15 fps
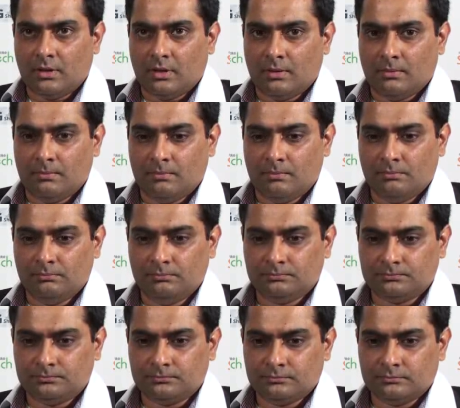in
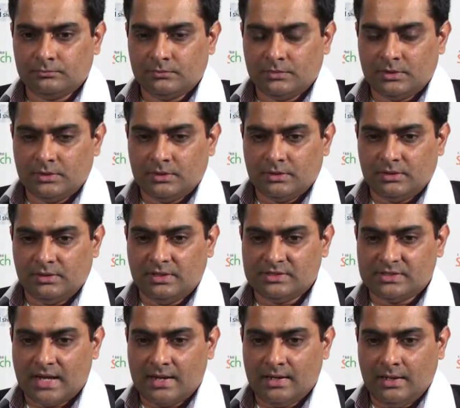
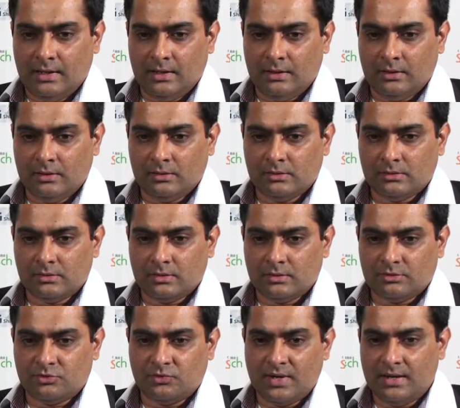designing
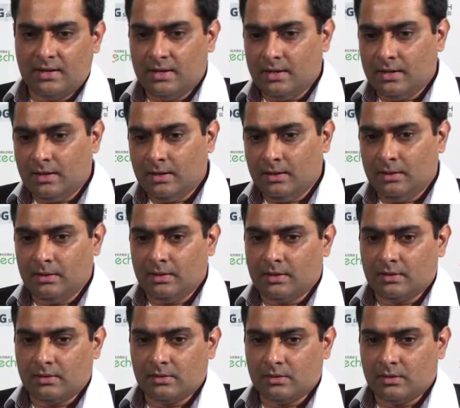3D
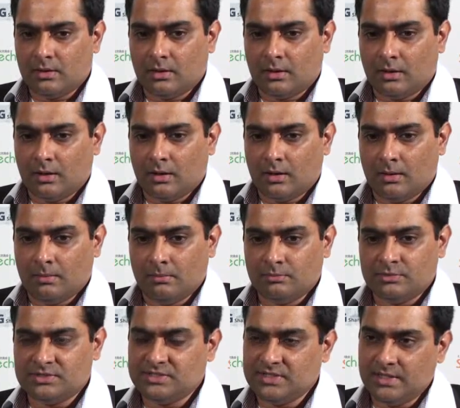
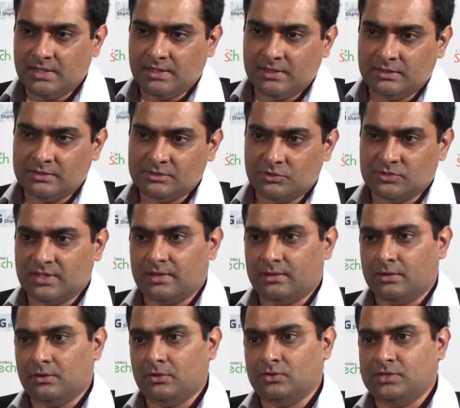scenes
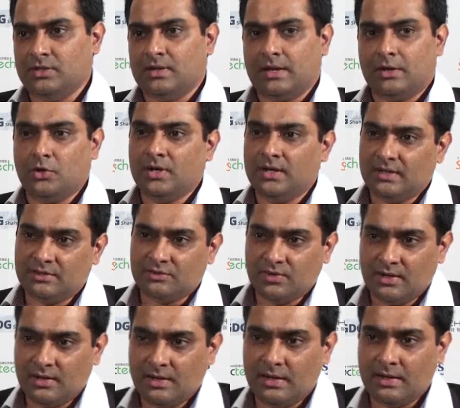using like Unity
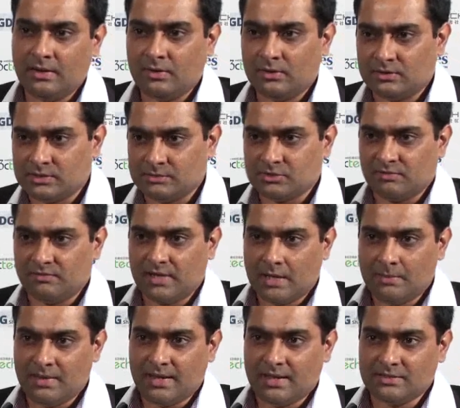3D, some sort of
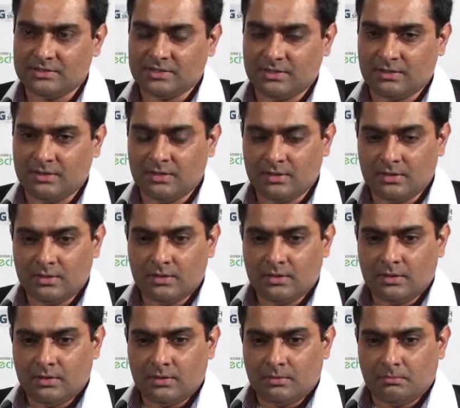gaming engine.
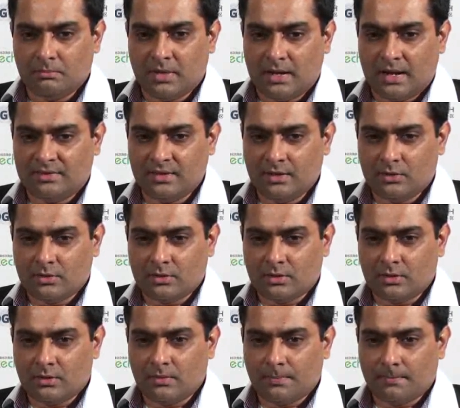But I think
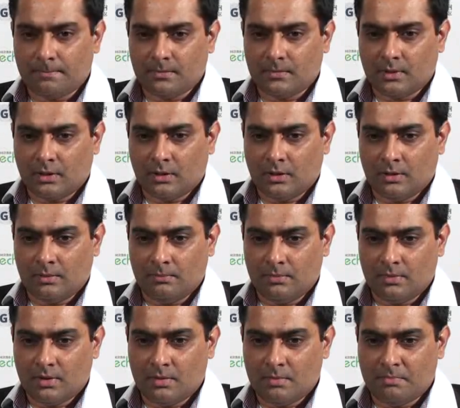
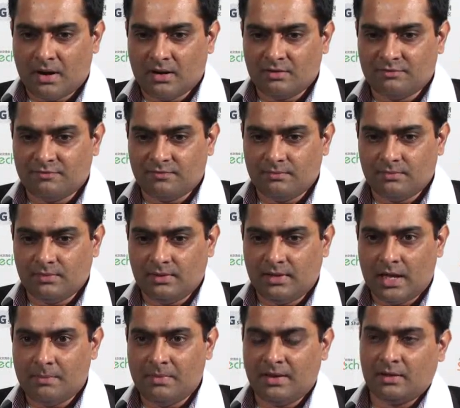part of
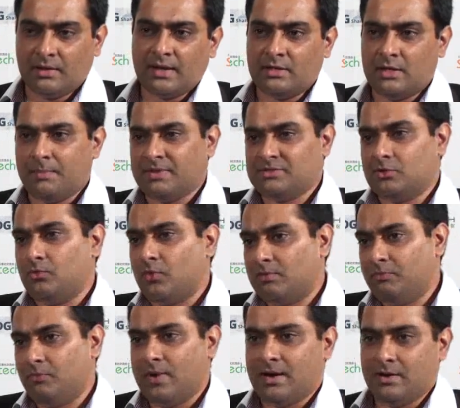gaming again depends on
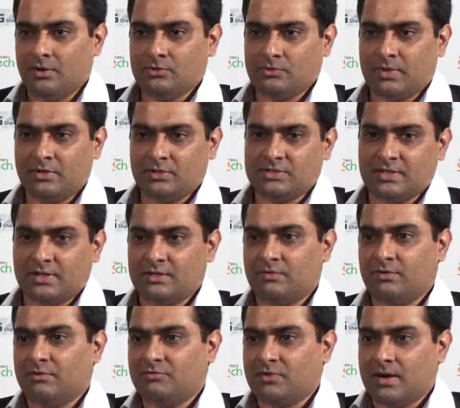where you sit,
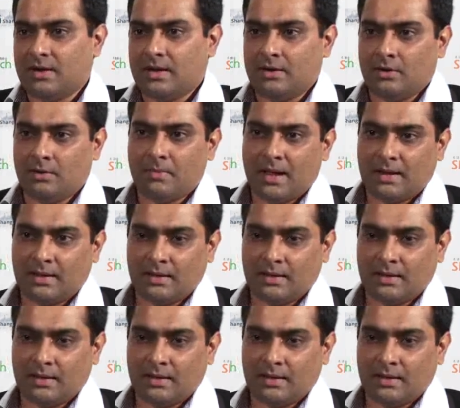if you're front end or